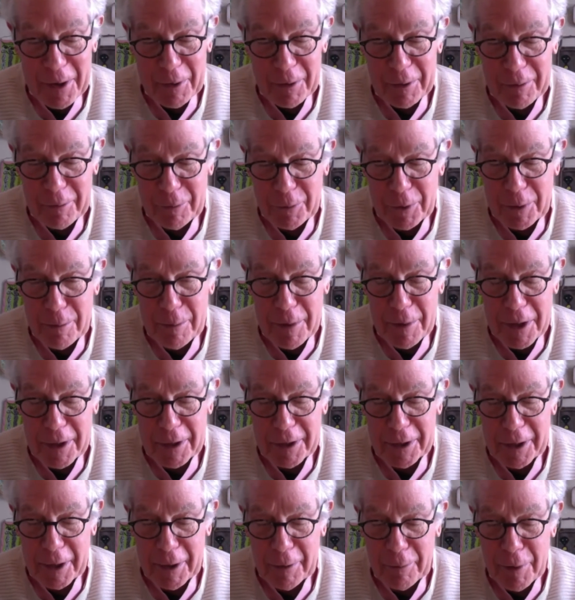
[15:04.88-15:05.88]
would
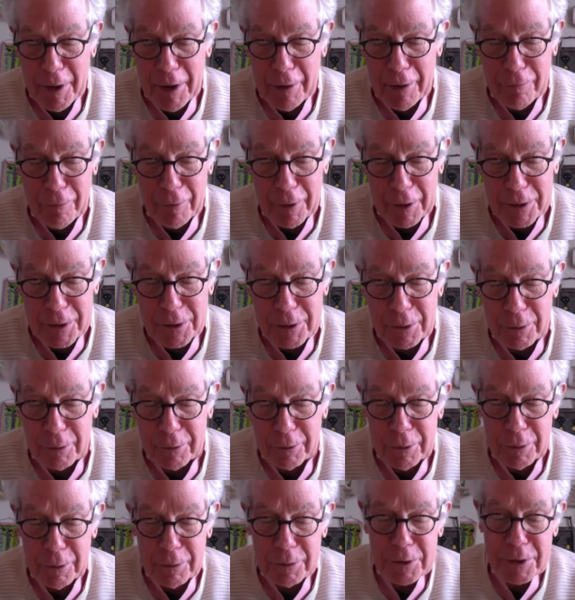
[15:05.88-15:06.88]
be we have friends
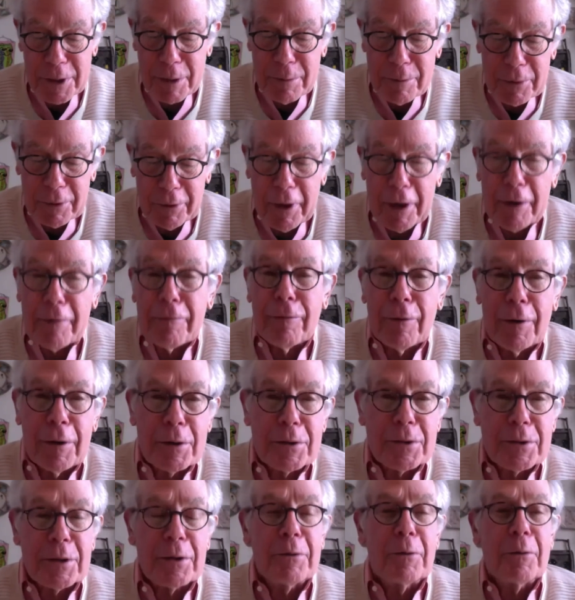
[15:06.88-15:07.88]
who seem to like
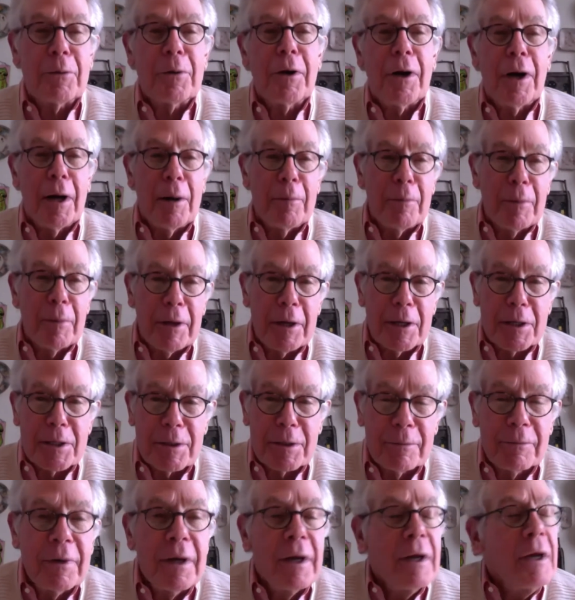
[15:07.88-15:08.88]
farcical comedies,
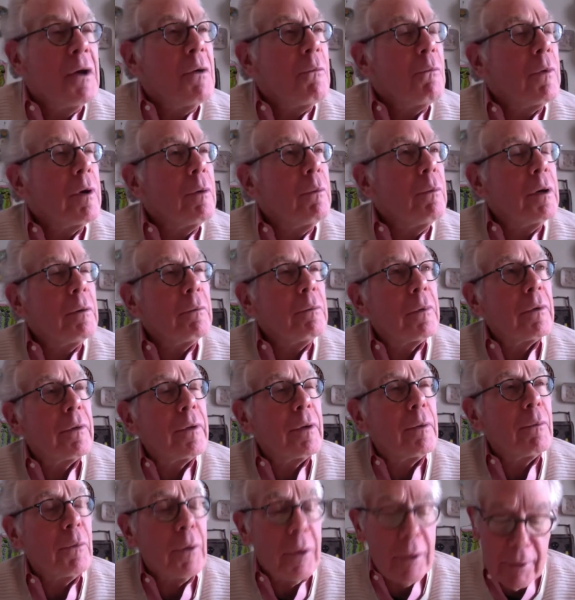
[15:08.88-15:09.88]
and we went with
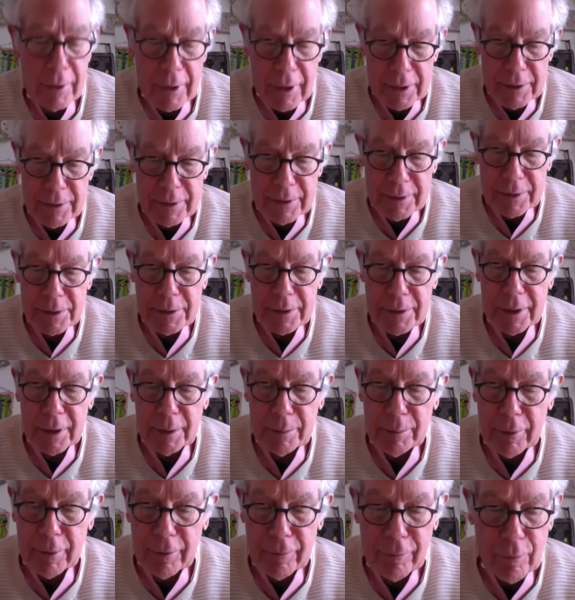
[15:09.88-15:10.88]
them one night to see
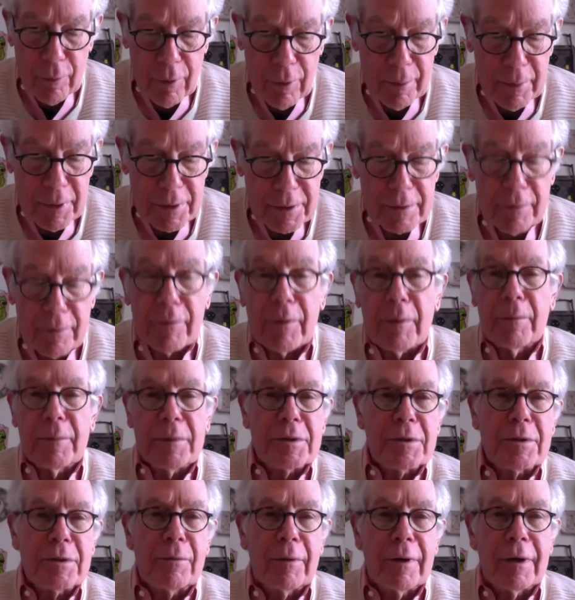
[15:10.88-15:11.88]
a performance of The
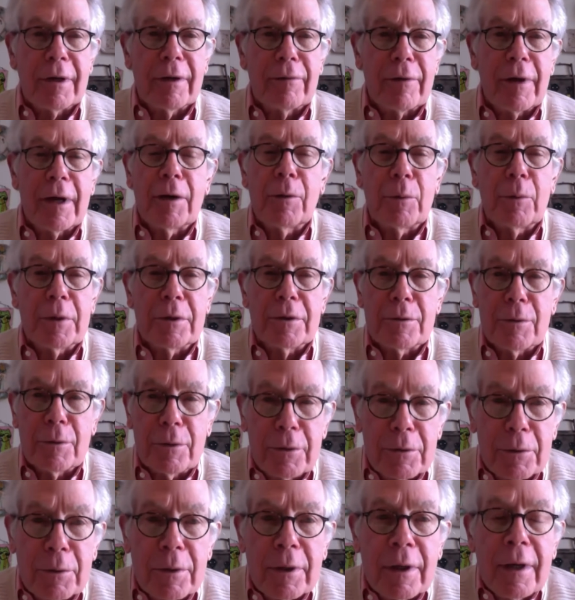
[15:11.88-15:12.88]
Mystery of Edwin
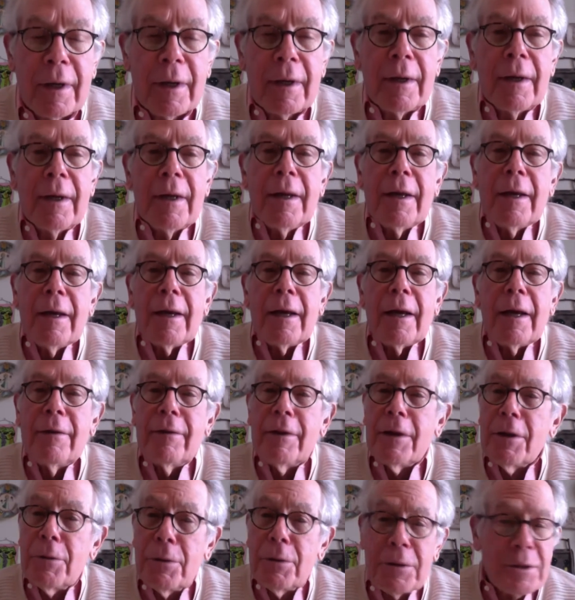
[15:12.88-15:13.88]
Drood, and
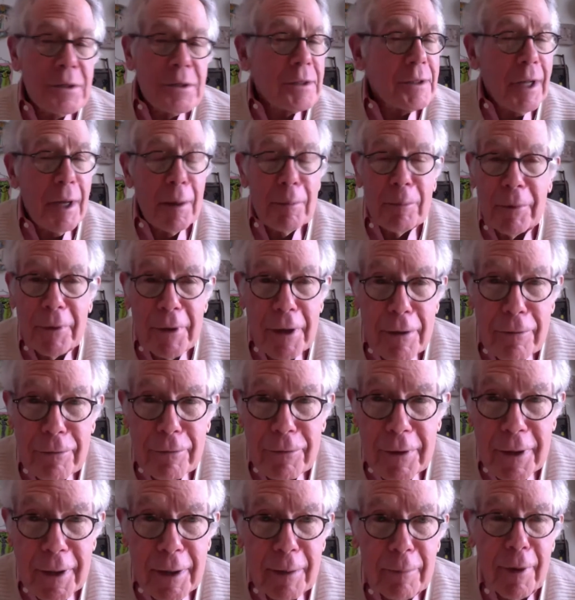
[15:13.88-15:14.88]
they couldn't stop
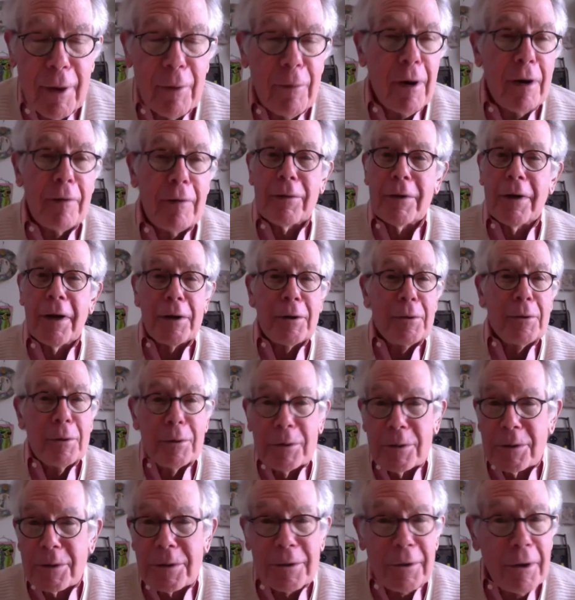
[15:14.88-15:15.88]
laughing, and my wife and I
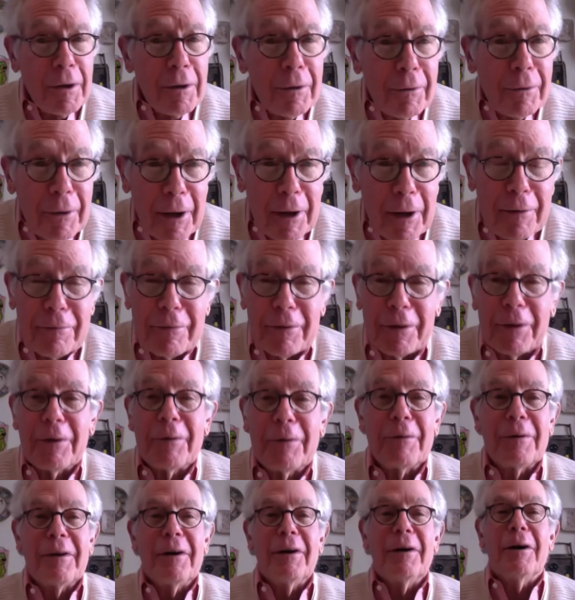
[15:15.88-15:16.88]
couldn't start laughing.
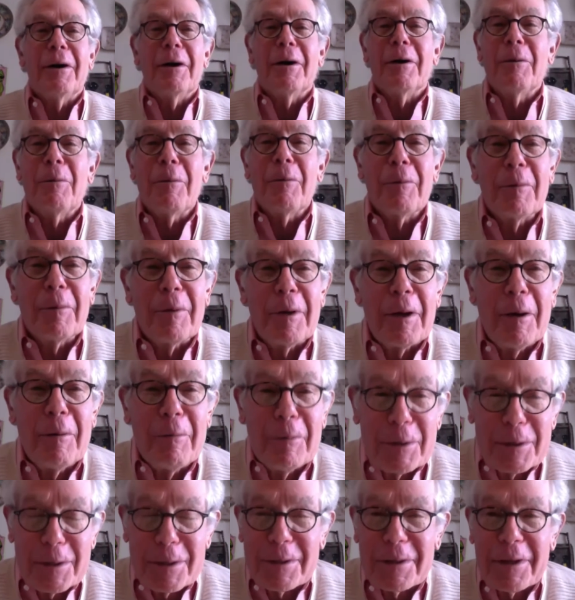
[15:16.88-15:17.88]
It was